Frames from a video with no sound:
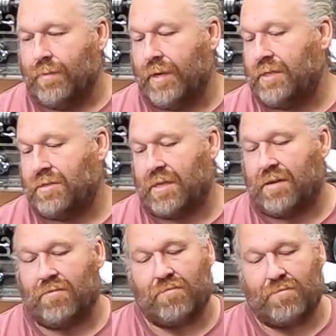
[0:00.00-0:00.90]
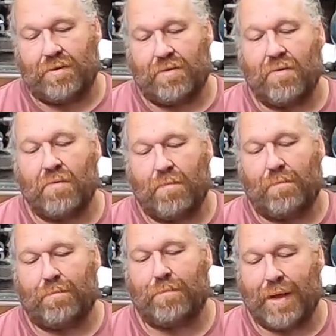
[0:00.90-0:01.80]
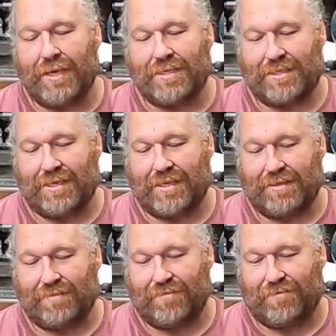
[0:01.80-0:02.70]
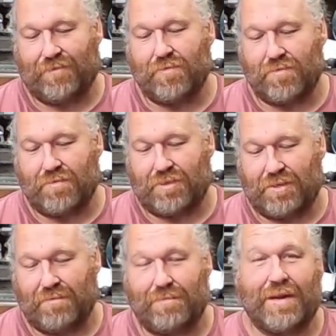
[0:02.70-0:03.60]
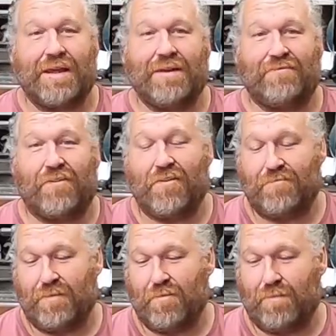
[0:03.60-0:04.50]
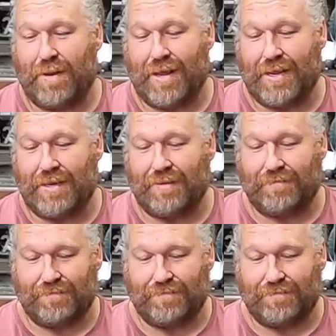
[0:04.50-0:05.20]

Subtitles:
we just had a real basic forge made out of 5mm plate,